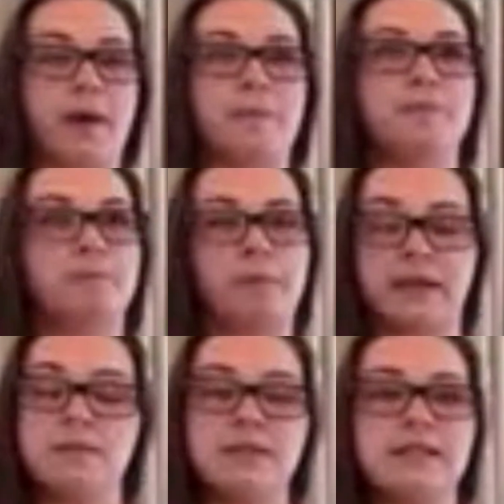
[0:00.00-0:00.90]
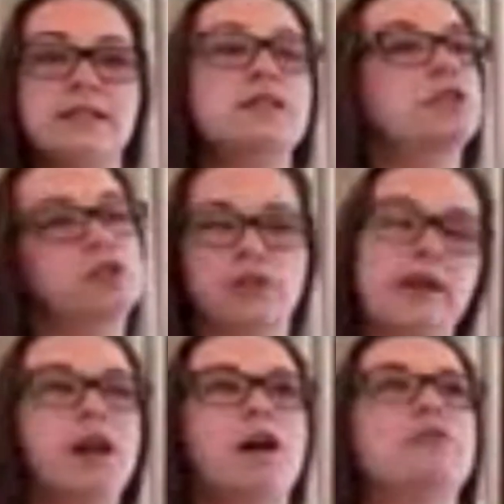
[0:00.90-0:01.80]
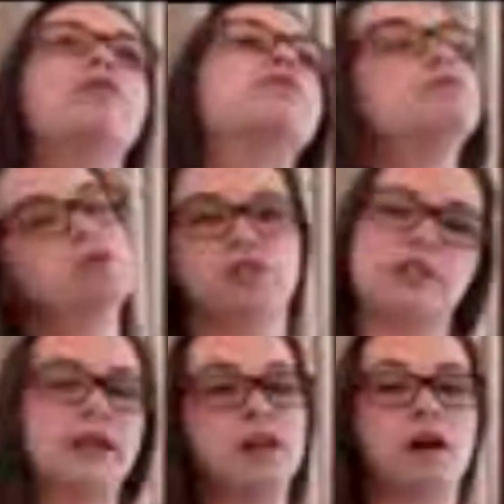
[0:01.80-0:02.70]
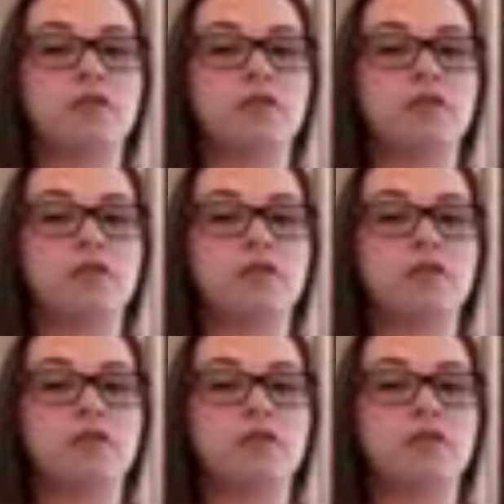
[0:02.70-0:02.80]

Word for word: back to business. Shake it off. Shake it off.